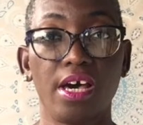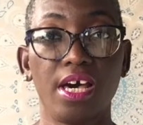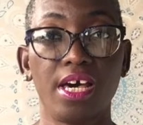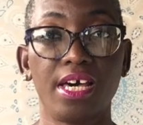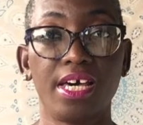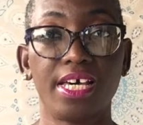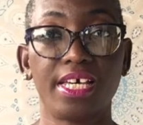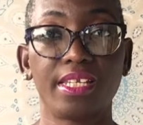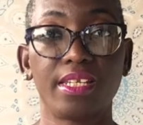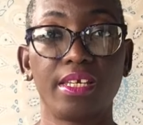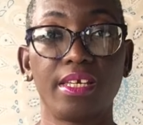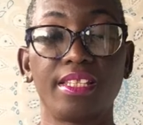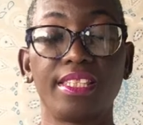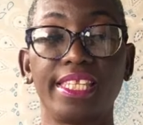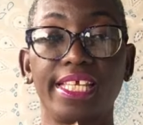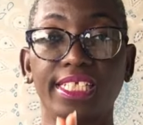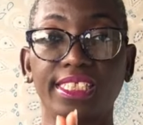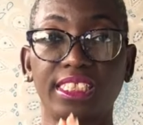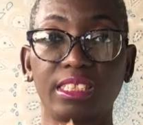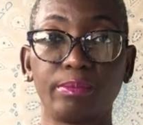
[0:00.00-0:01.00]
and
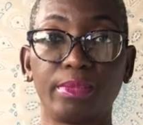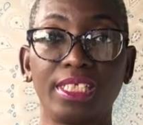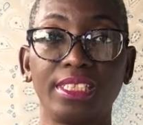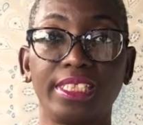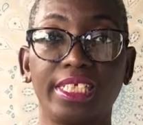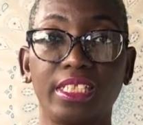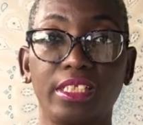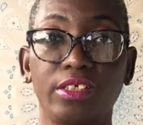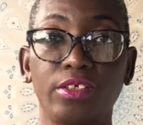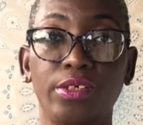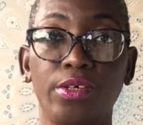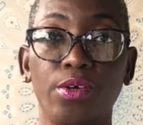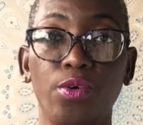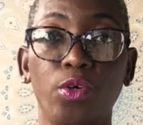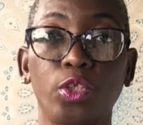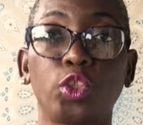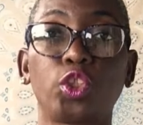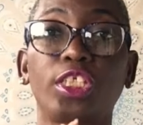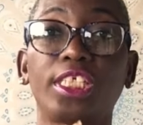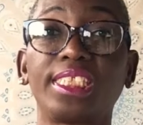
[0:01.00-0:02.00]
Nelson Mandela,
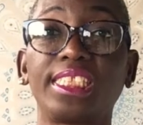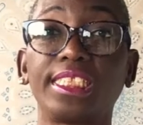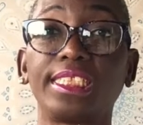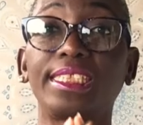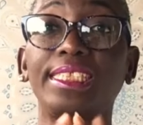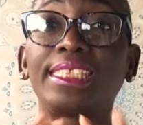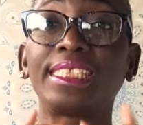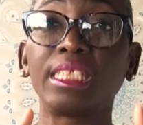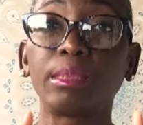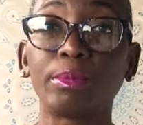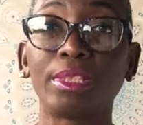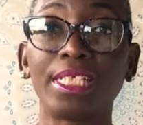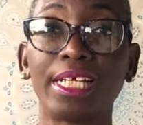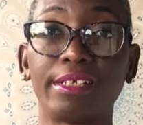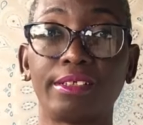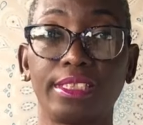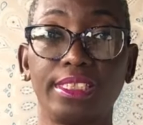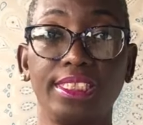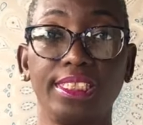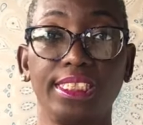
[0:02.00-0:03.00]
or should I say the
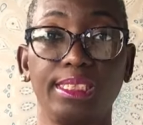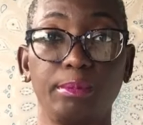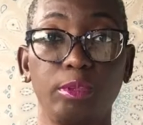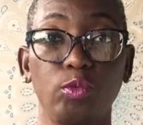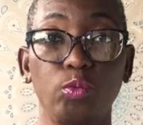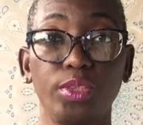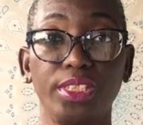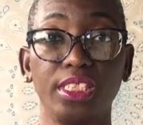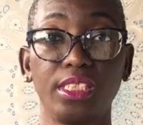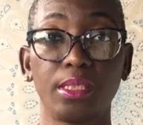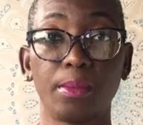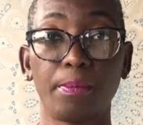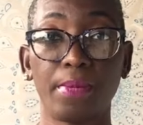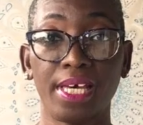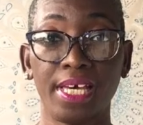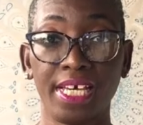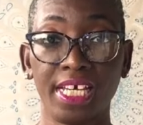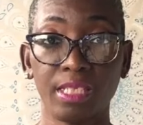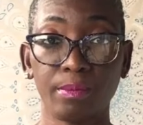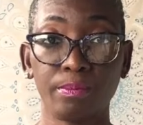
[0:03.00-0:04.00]
similarities between
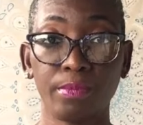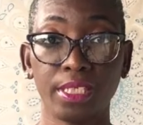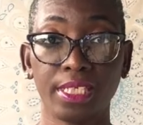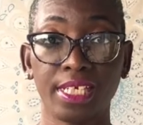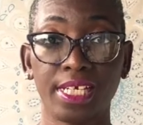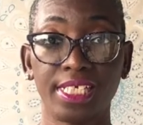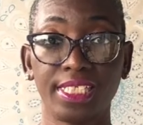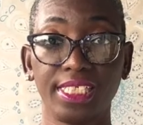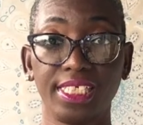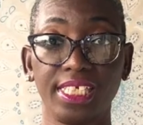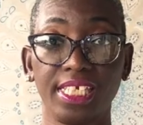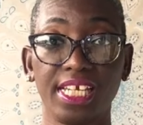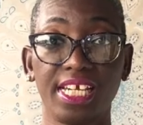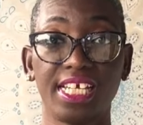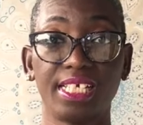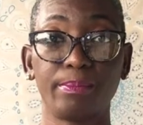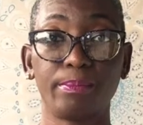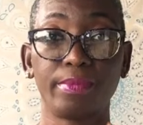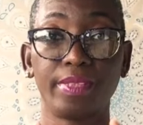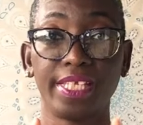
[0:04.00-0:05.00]
Mahatma Gandhi
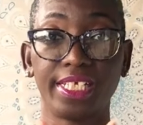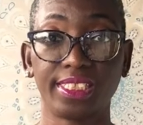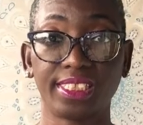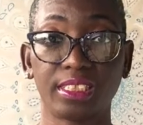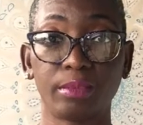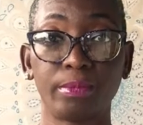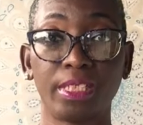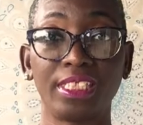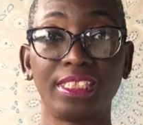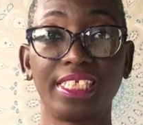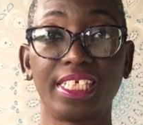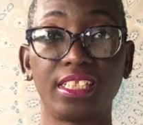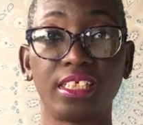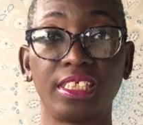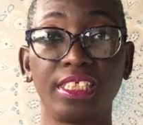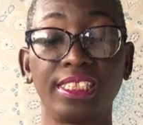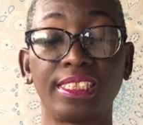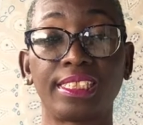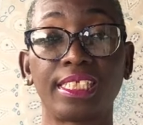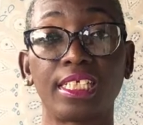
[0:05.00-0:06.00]
and Nelson Mandela
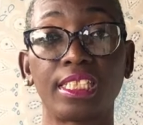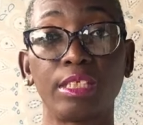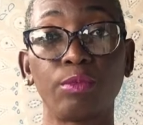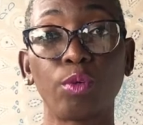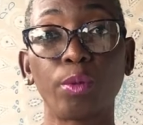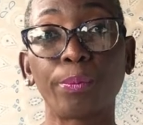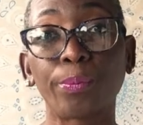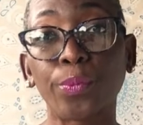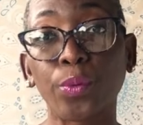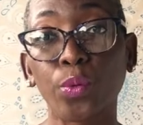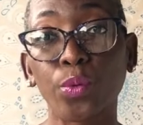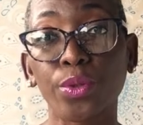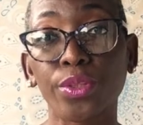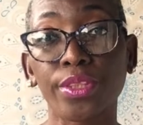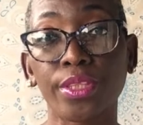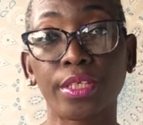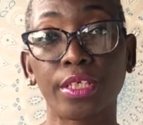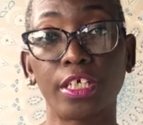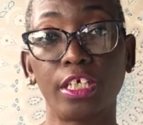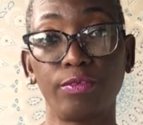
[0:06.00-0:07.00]
is that they were both
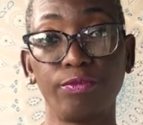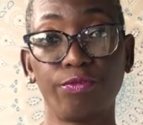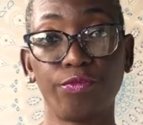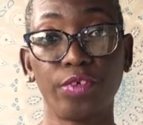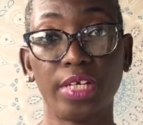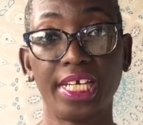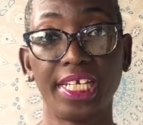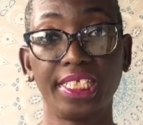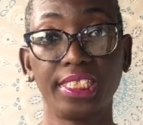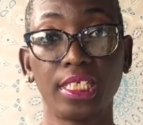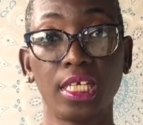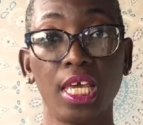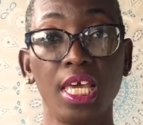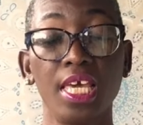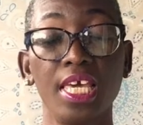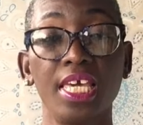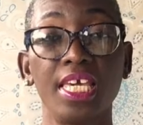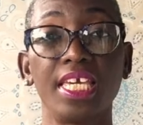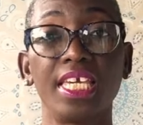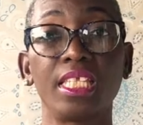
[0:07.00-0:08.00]
confined
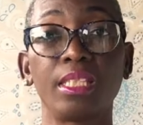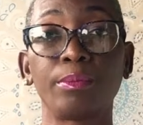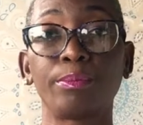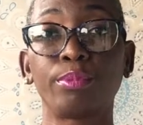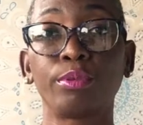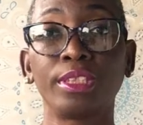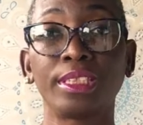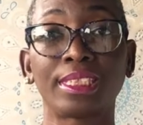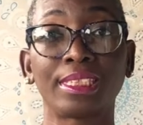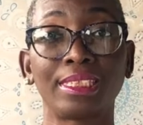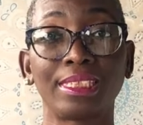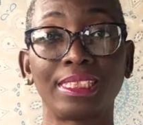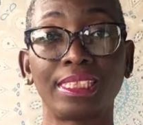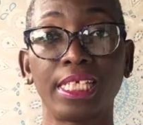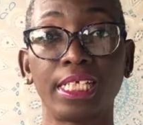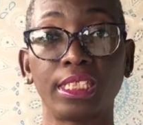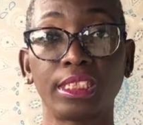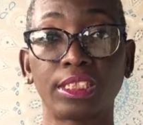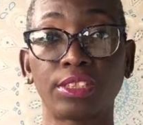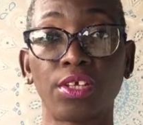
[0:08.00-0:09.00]
in prison
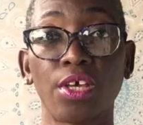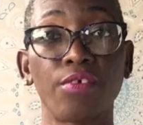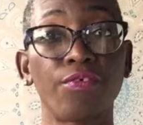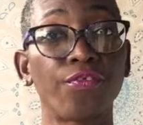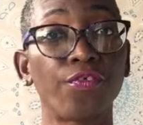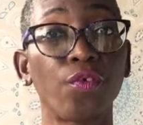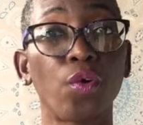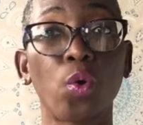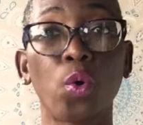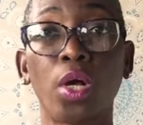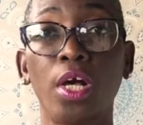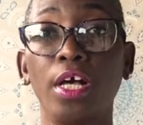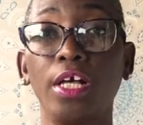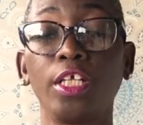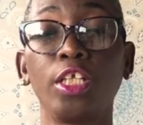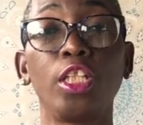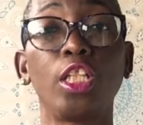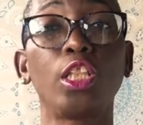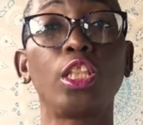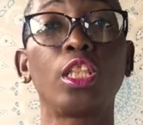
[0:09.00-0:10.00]
cells for
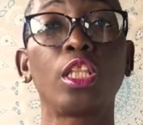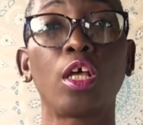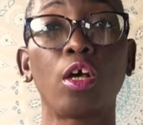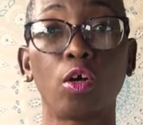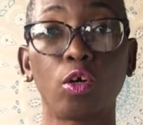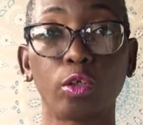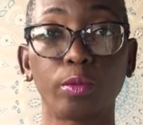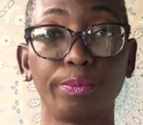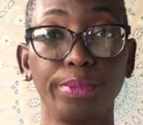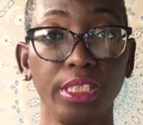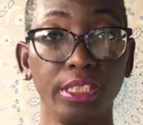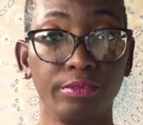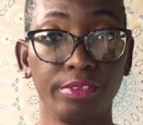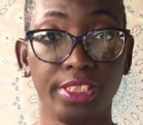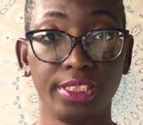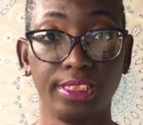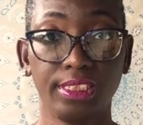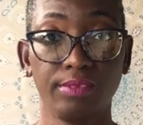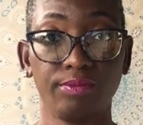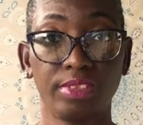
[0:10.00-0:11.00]
long
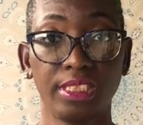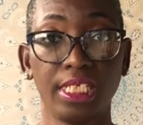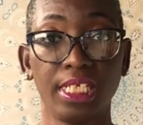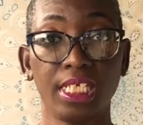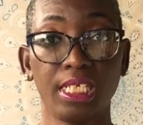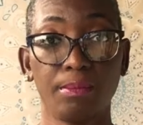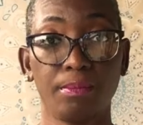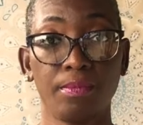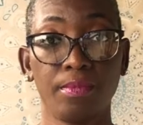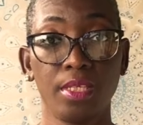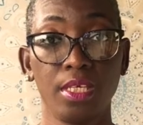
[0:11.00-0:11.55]
periods of time.